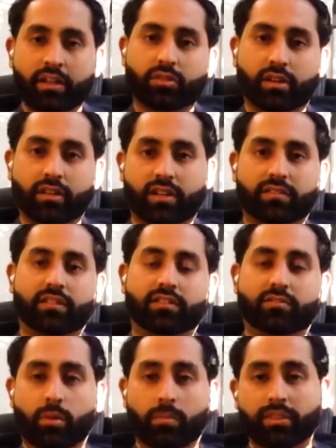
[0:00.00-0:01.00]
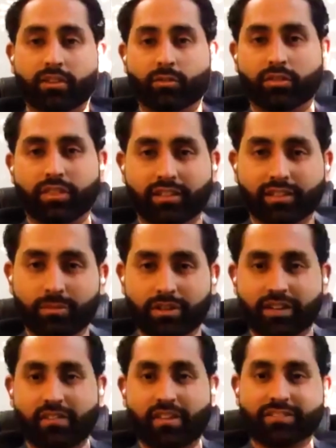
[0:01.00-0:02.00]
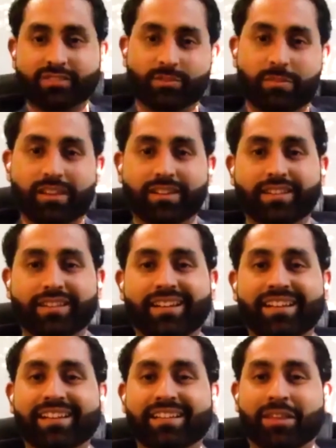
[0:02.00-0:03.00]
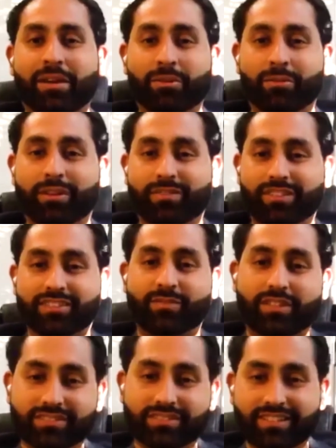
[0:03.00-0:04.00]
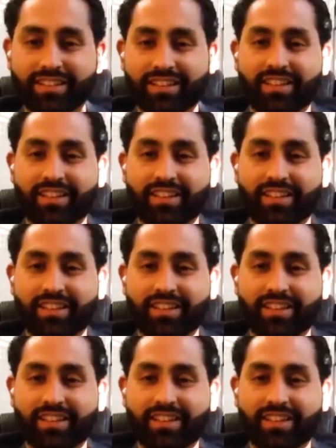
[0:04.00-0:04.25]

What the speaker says: So I guess it's probably a good thing that we didn't have access to money that we would have just invested